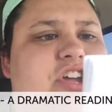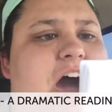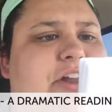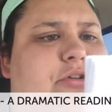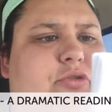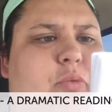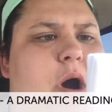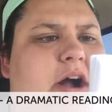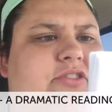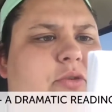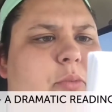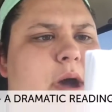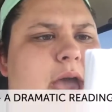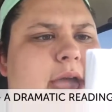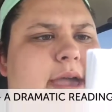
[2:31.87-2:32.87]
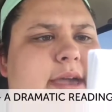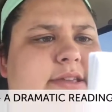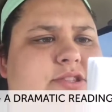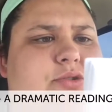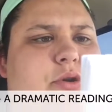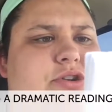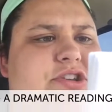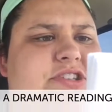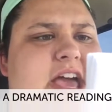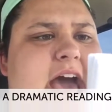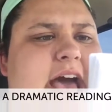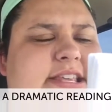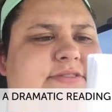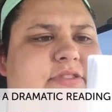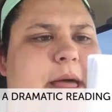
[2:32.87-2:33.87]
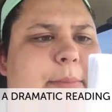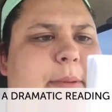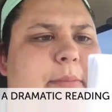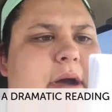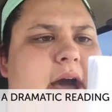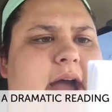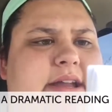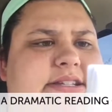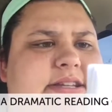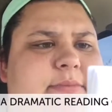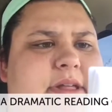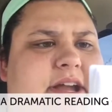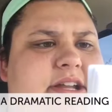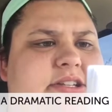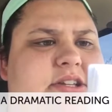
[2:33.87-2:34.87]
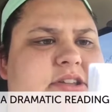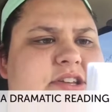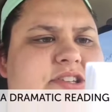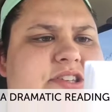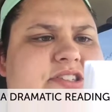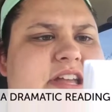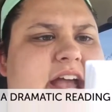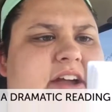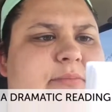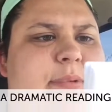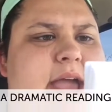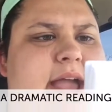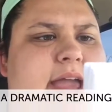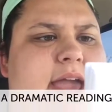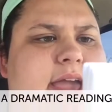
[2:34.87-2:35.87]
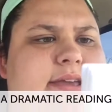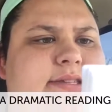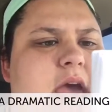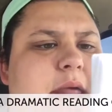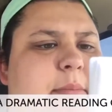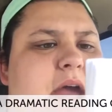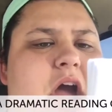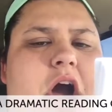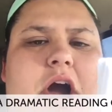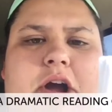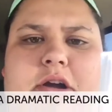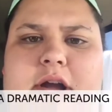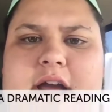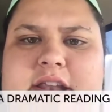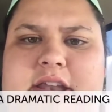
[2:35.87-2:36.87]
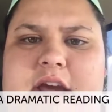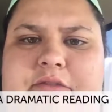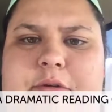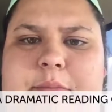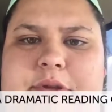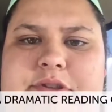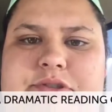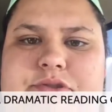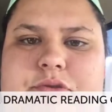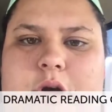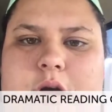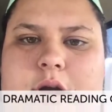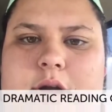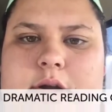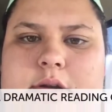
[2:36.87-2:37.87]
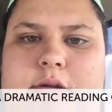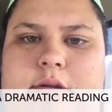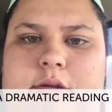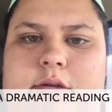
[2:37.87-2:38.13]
Donald walked away, his gorgeous ass flapping behind him like a delicious stack of pancakes, and my hunger had never been stronger.